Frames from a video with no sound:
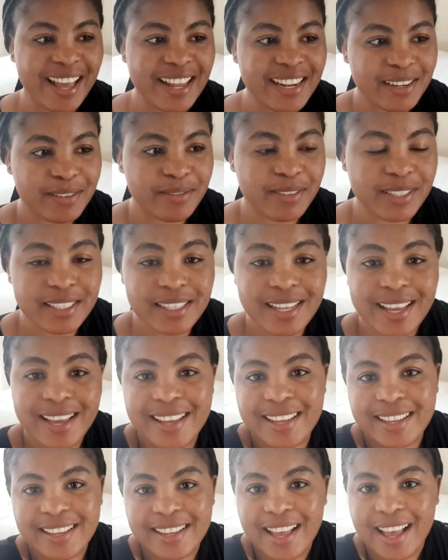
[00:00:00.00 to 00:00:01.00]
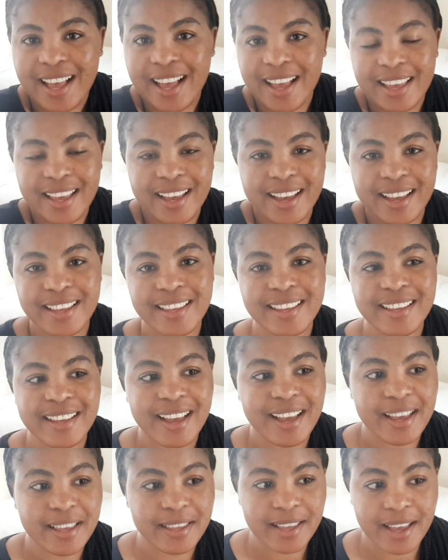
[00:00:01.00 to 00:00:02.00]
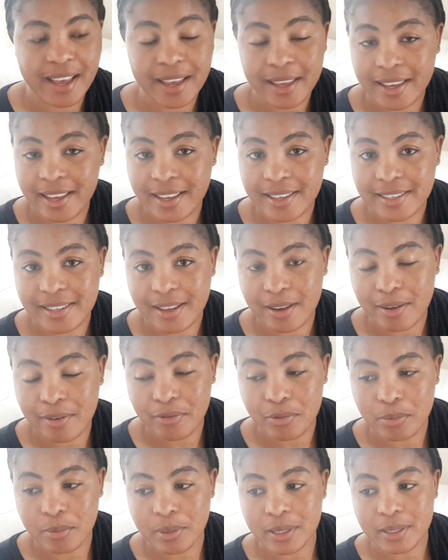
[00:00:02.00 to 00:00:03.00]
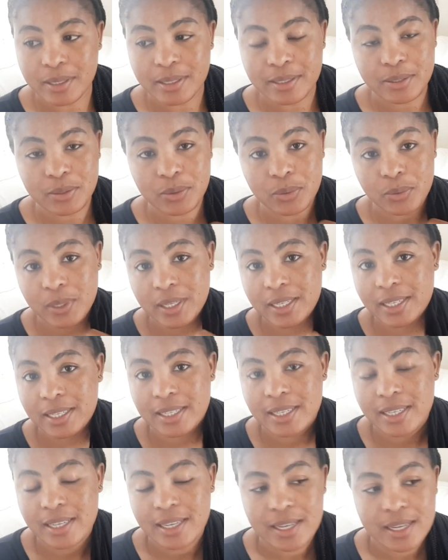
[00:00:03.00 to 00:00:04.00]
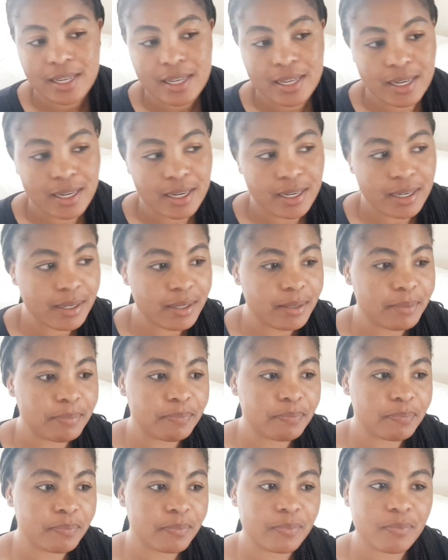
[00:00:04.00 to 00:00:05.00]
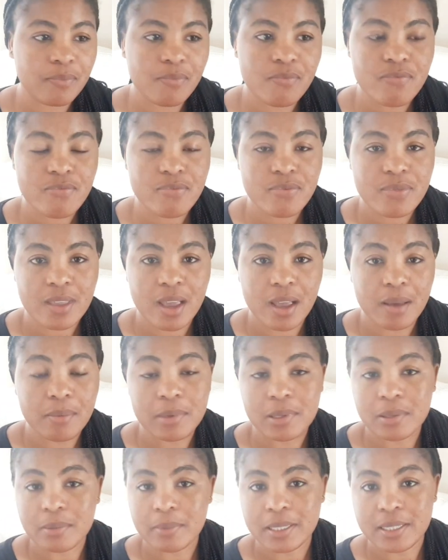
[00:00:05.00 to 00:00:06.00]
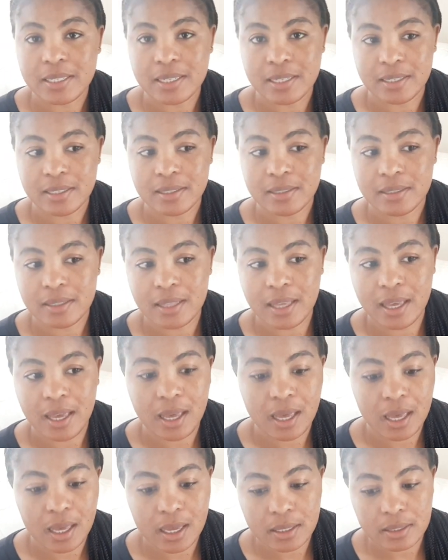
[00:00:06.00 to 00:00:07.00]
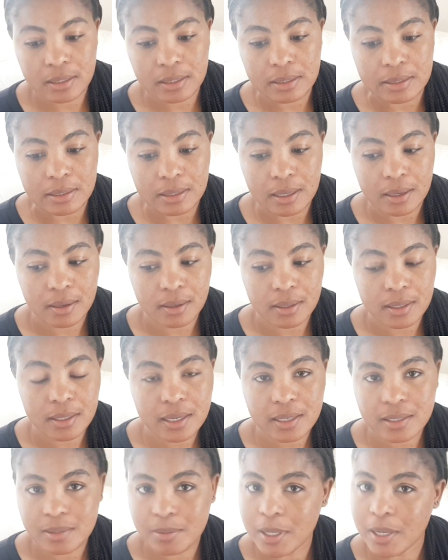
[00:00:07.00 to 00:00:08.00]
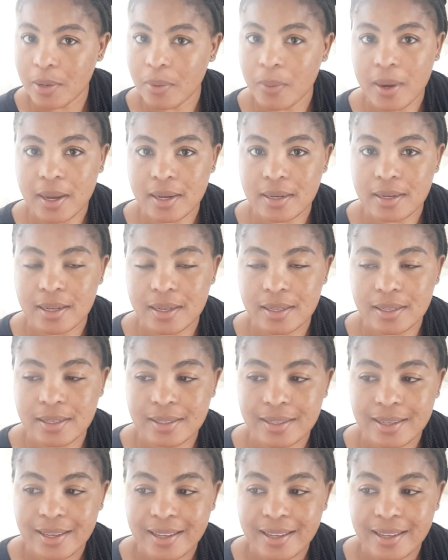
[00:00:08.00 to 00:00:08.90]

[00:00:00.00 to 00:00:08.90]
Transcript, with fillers: hi lovers hi hi hi hi guys how have you been doing um, i'm hilma daniel and uh, it has been a while eh?